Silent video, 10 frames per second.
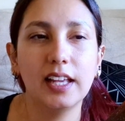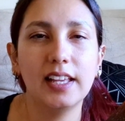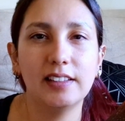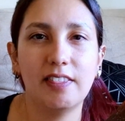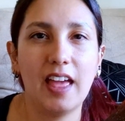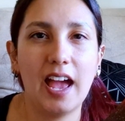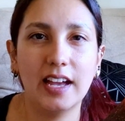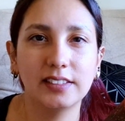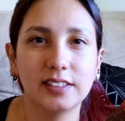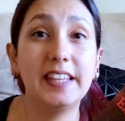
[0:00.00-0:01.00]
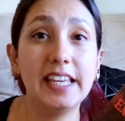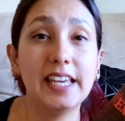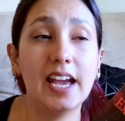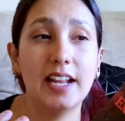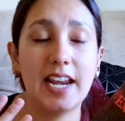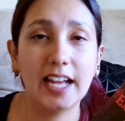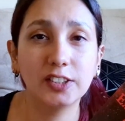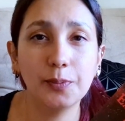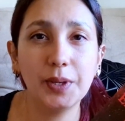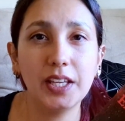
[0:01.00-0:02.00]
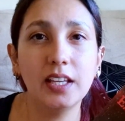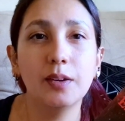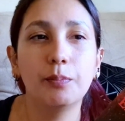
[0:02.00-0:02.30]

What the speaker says: in that the anatomy,